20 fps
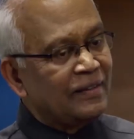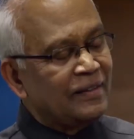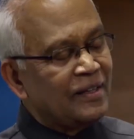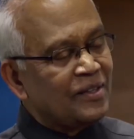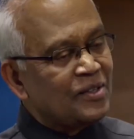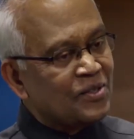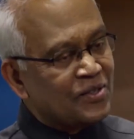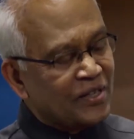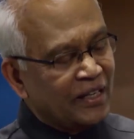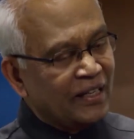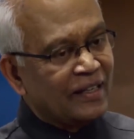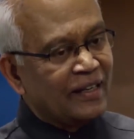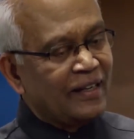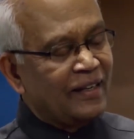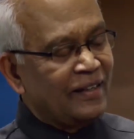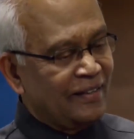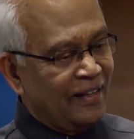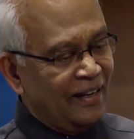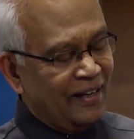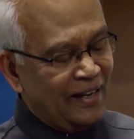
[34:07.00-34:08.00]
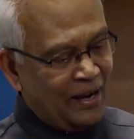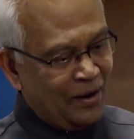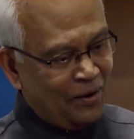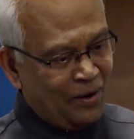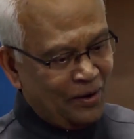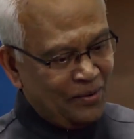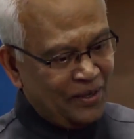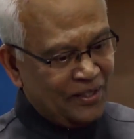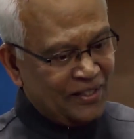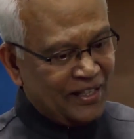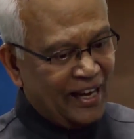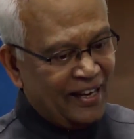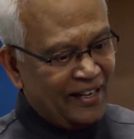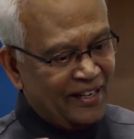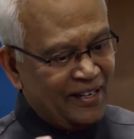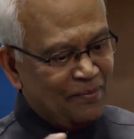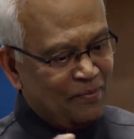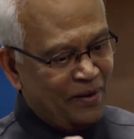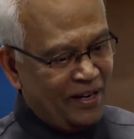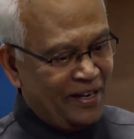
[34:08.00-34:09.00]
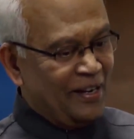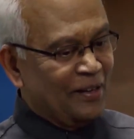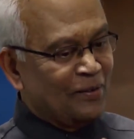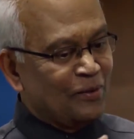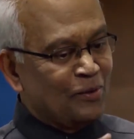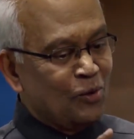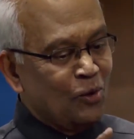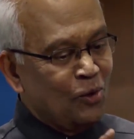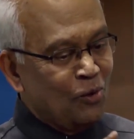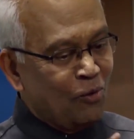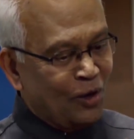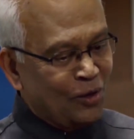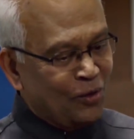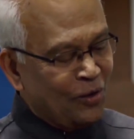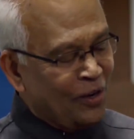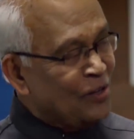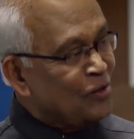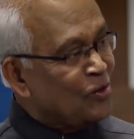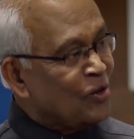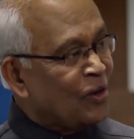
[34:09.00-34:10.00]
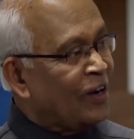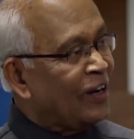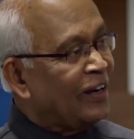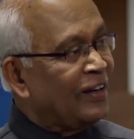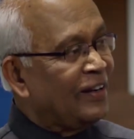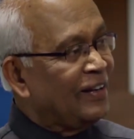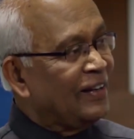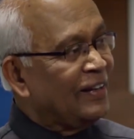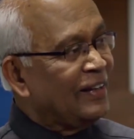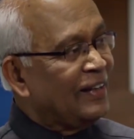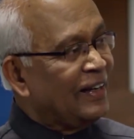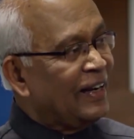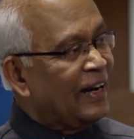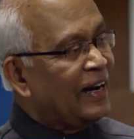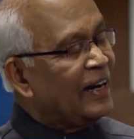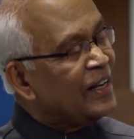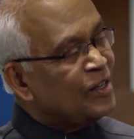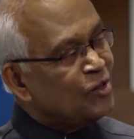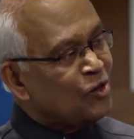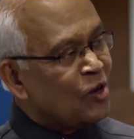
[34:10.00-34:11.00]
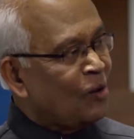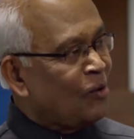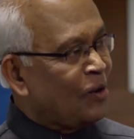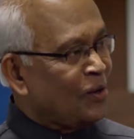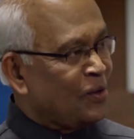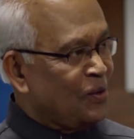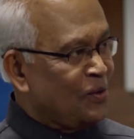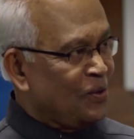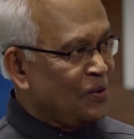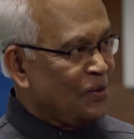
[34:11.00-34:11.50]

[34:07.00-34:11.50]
There's a secret that I always carry. Do what you enjoy and enjoy what you